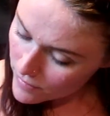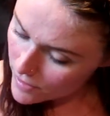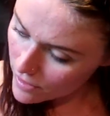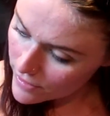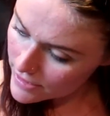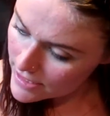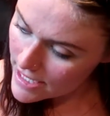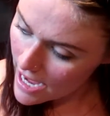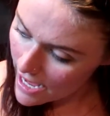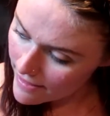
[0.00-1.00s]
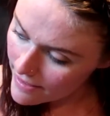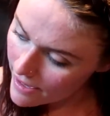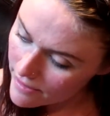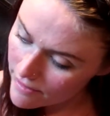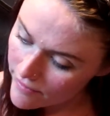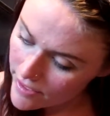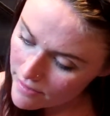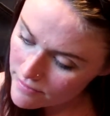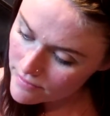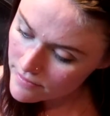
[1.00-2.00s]
you're going to tie the end of
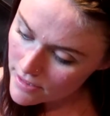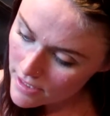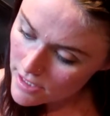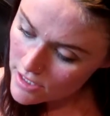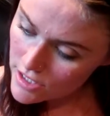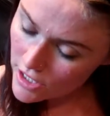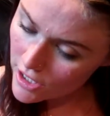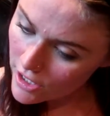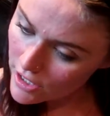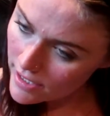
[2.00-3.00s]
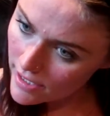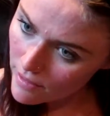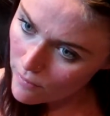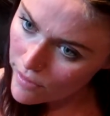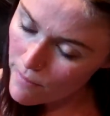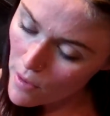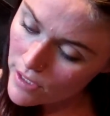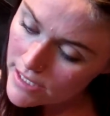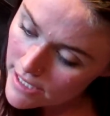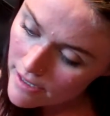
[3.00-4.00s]
it securely with a
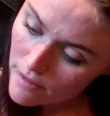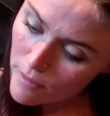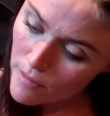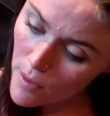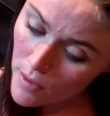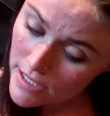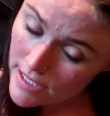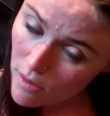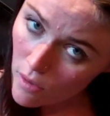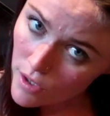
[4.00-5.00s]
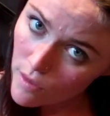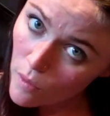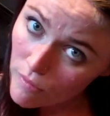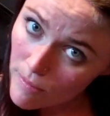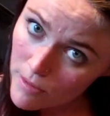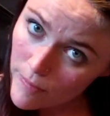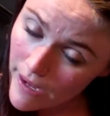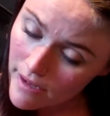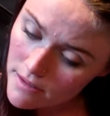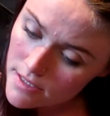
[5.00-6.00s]
ponytail holder or rubber
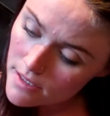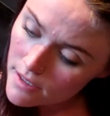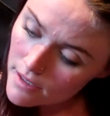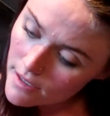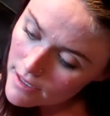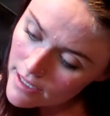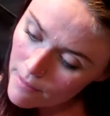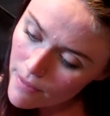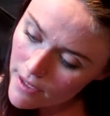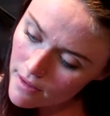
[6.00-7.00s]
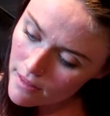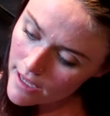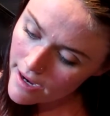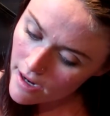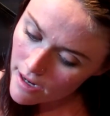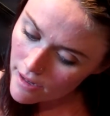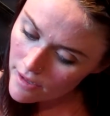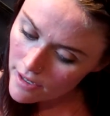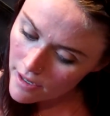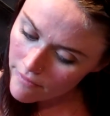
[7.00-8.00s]
band, keeping the hair
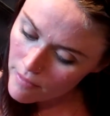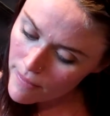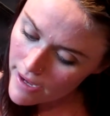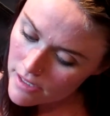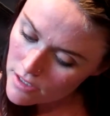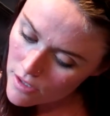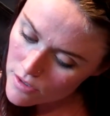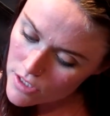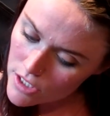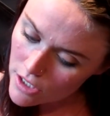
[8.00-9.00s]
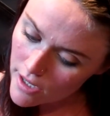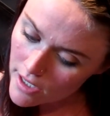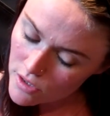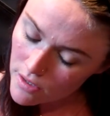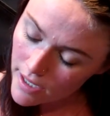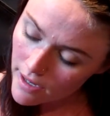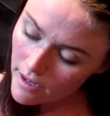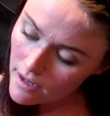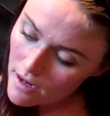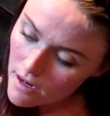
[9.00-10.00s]
color of the band close to your natural
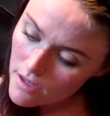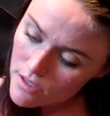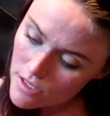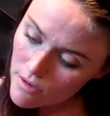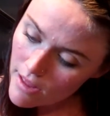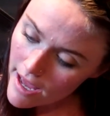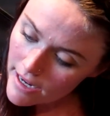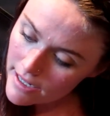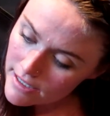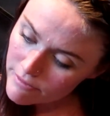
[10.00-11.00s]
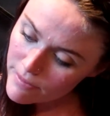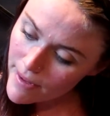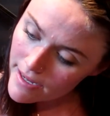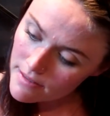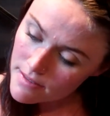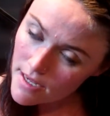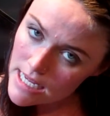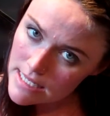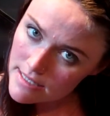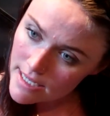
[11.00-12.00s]
hair so that it remains
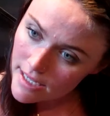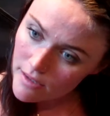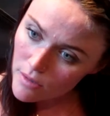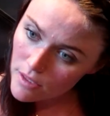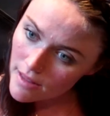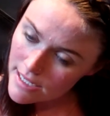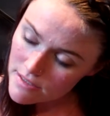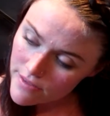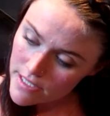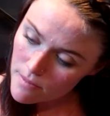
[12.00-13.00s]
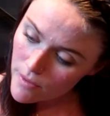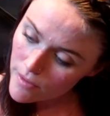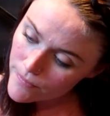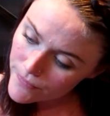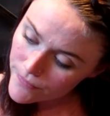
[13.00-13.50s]
unseen or less visible.